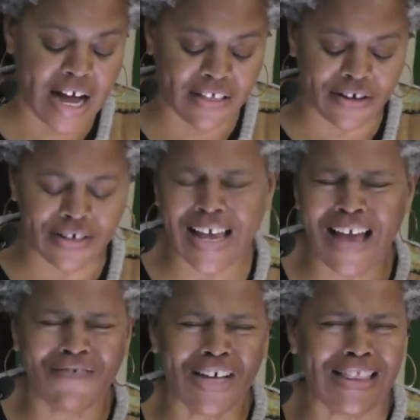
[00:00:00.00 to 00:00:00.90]
others
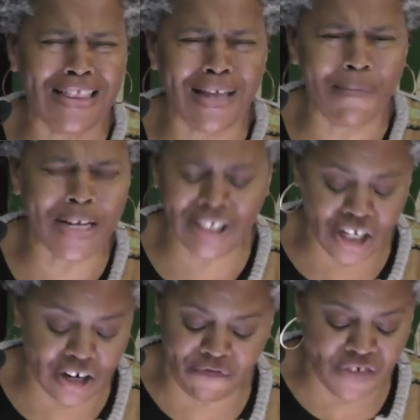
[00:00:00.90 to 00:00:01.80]
have a
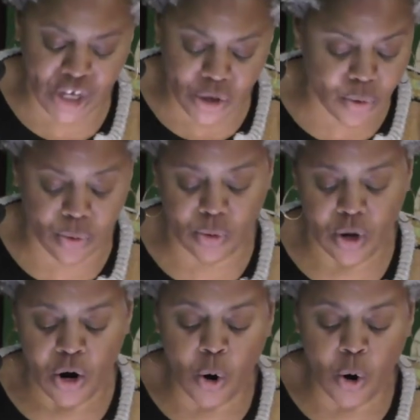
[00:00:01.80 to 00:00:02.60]
limited view